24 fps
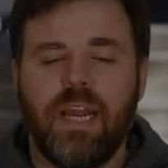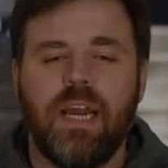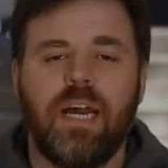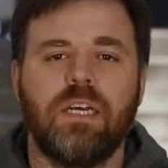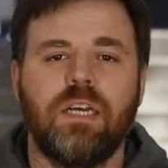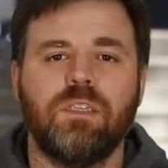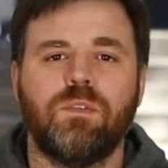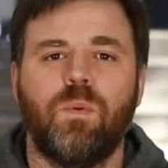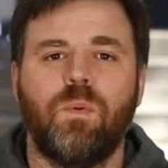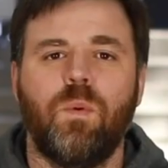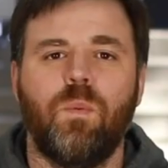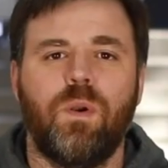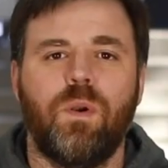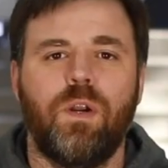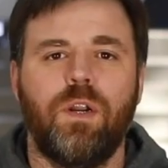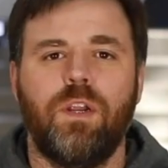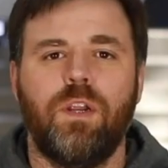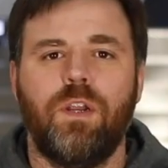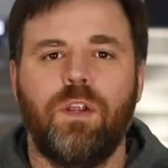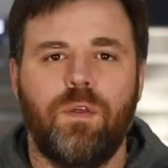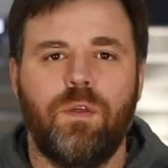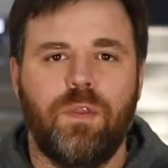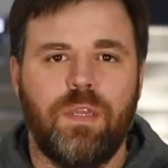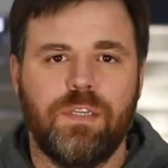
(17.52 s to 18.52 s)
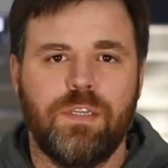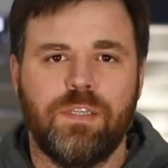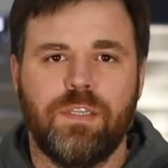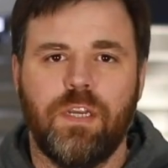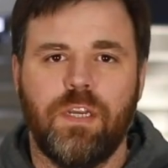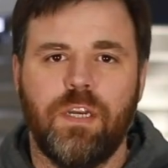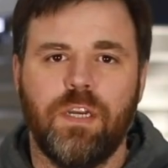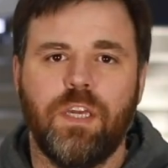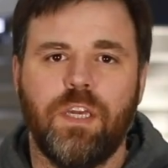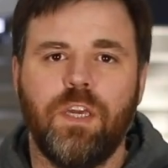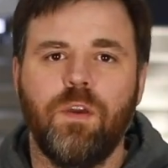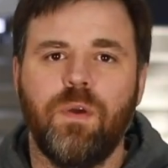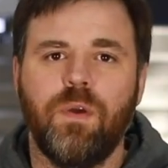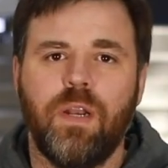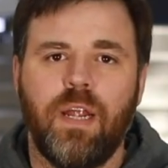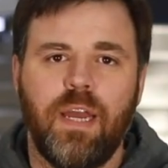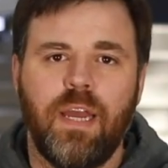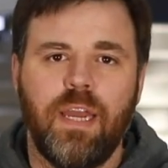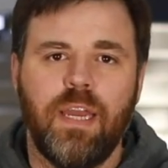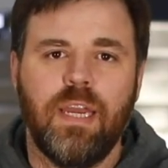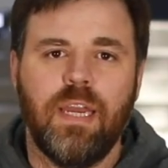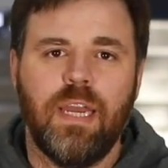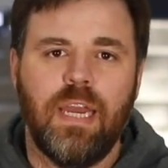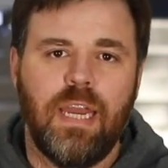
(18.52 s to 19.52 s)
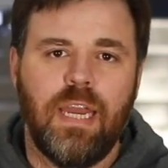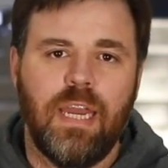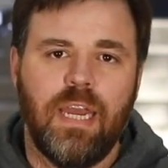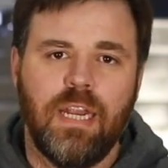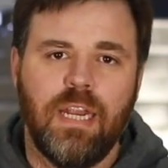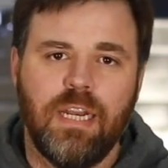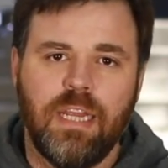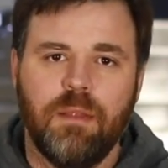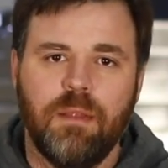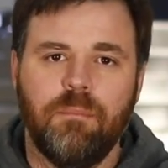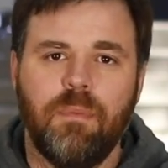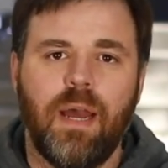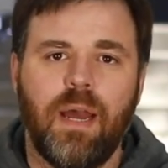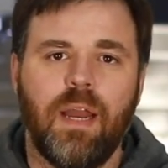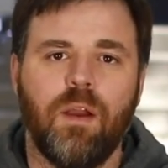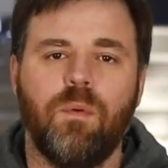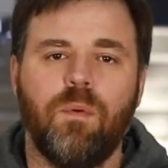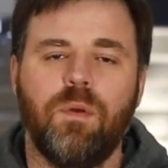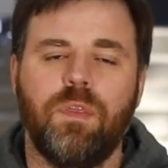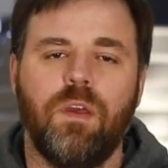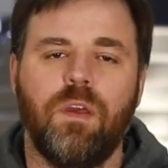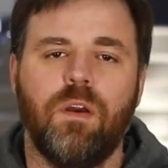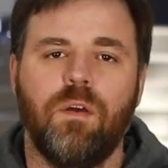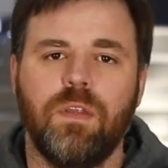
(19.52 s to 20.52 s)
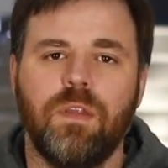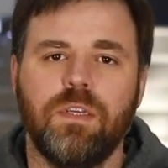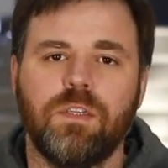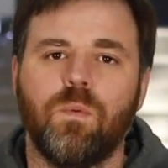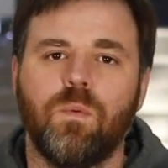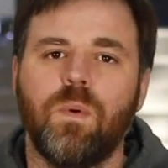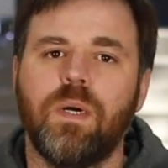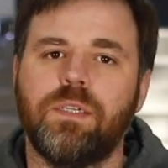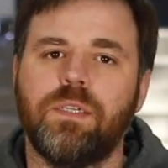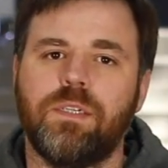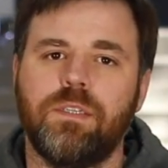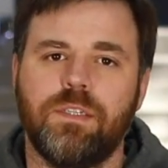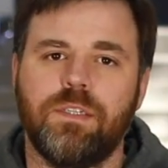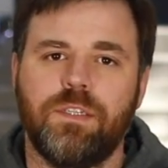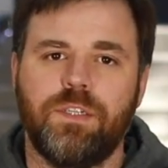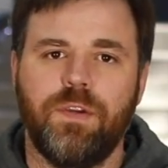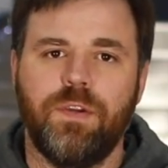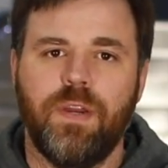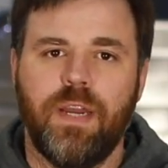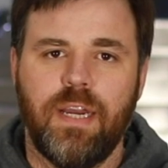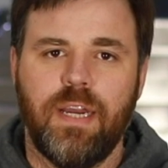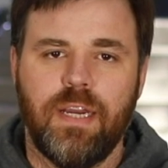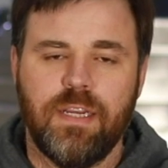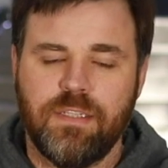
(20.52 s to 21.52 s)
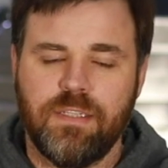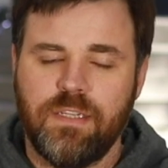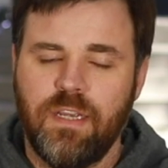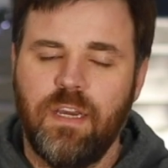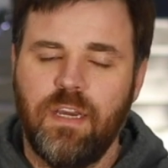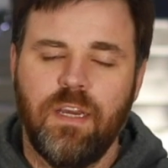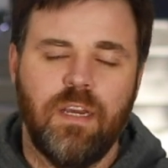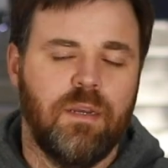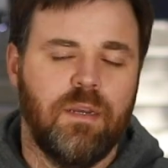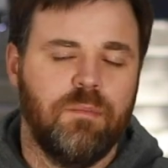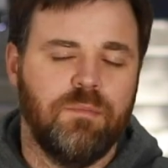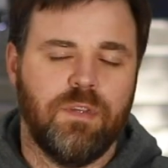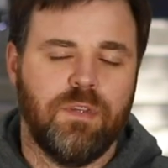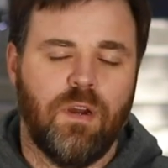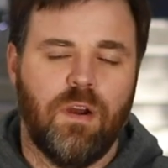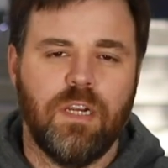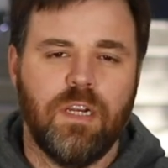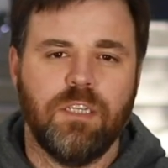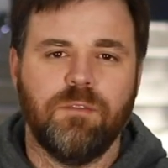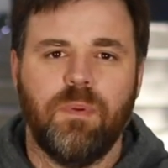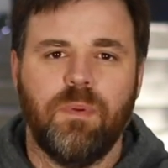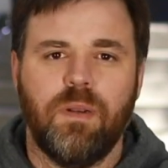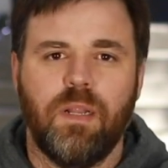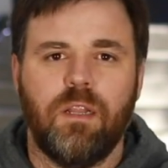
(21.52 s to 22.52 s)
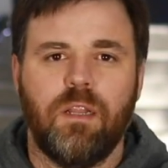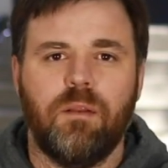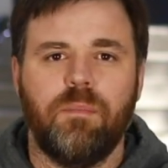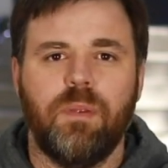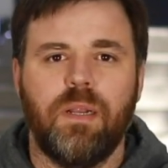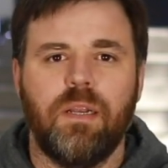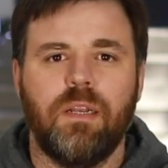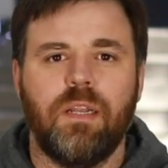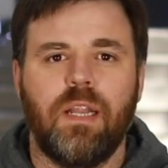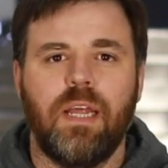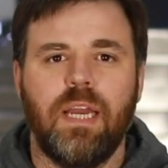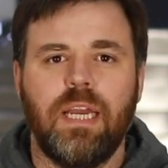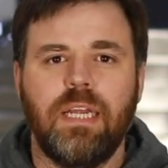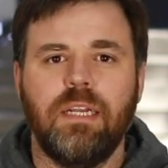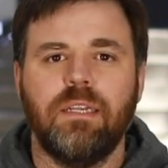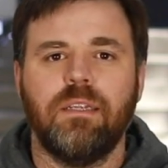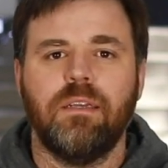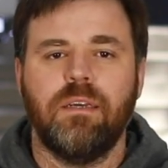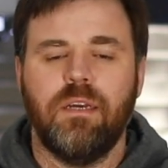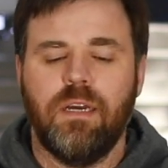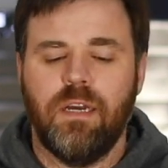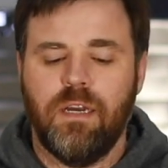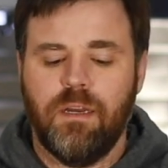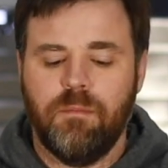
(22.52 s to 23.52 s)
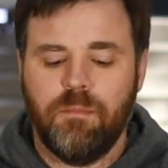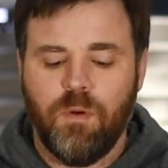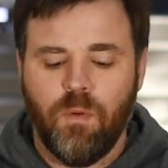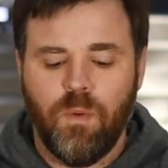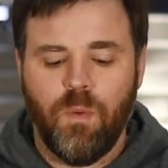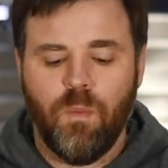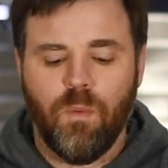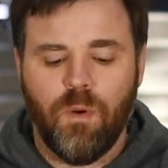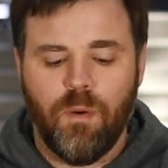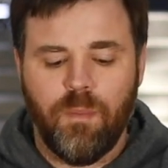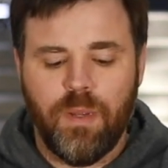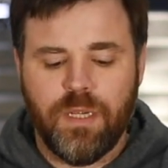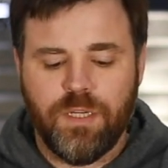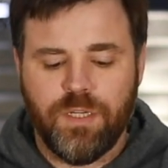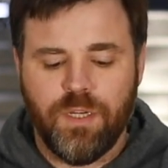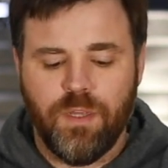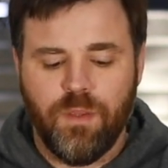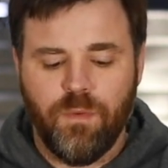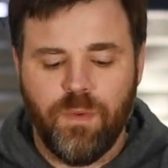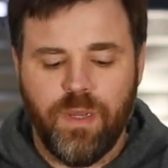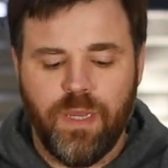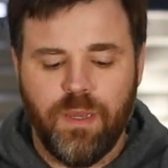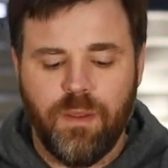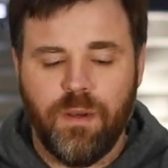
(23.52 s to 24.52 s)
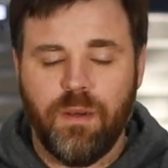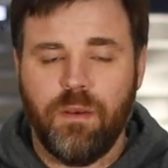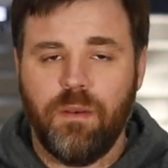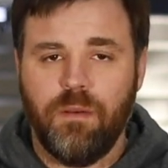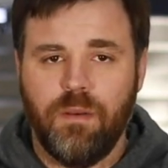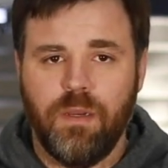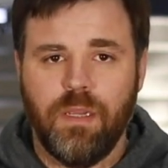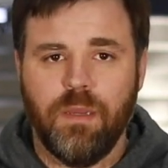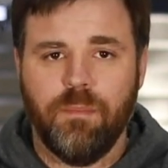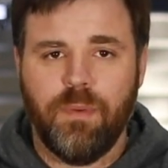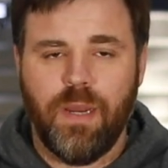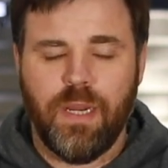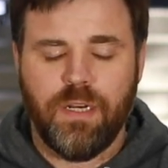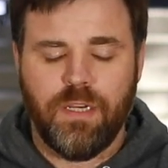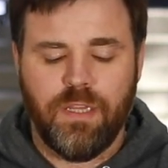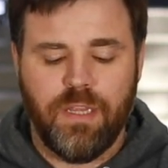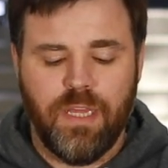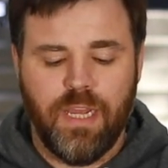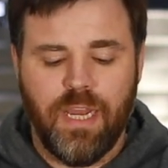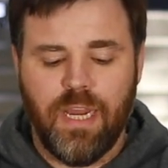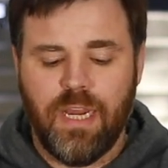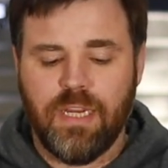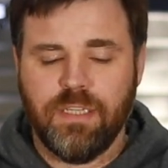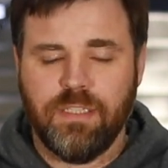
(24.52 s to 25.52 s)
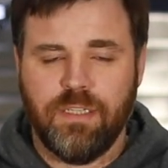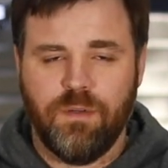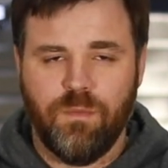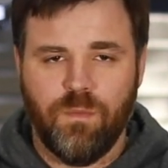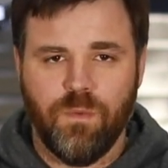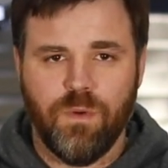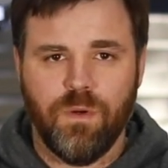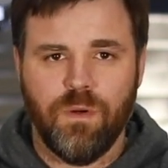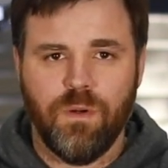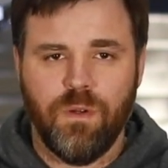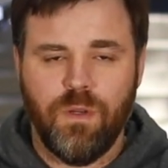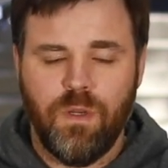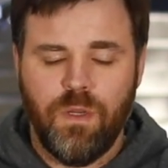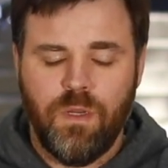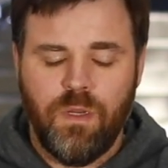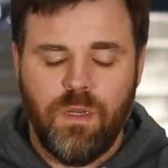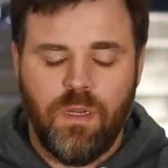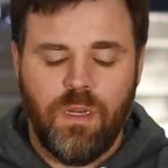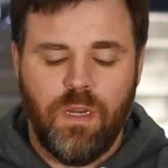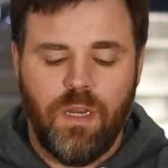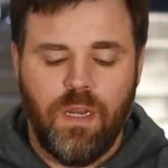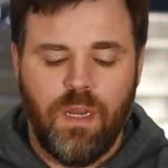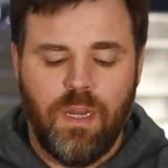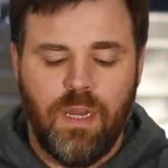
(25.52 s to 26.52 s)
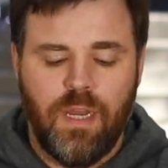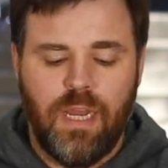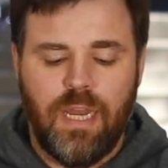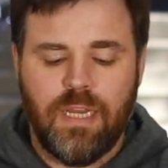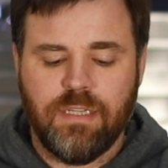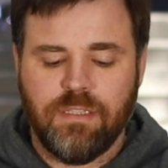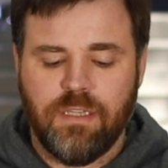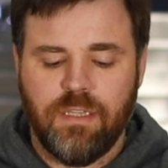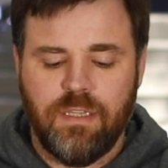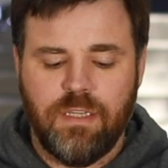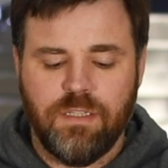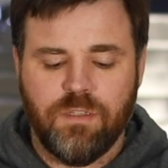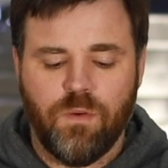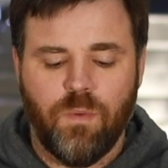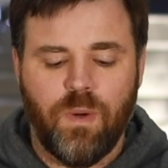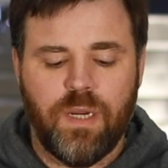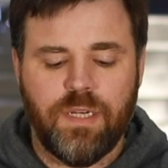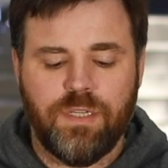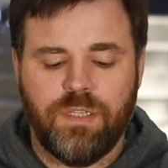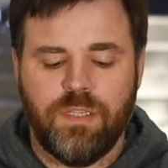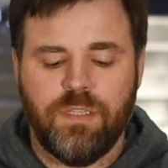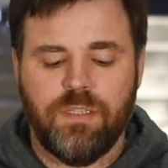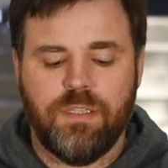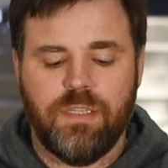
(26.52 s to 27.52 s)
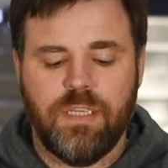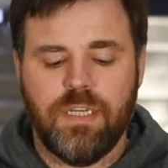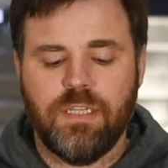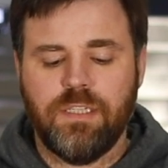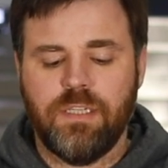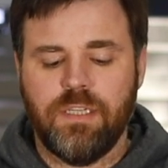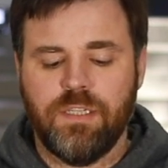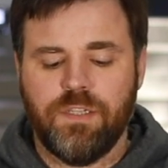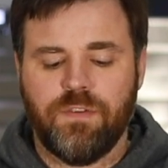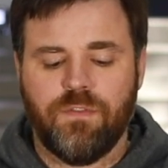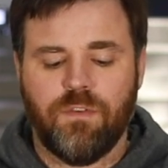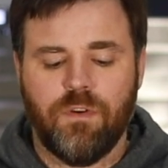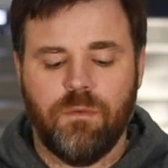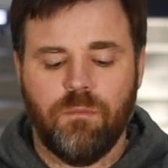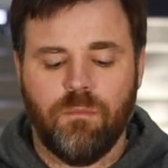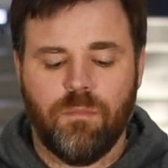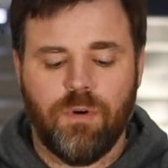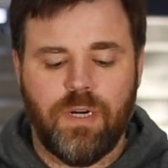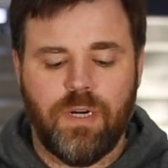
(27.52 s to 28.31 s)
guys, we wanted to do this Q&A and get back with you on these questions that you asked. Sorry it's been a little bit late, but we want to make sure that we get back to the guys that were asking these questions. This is from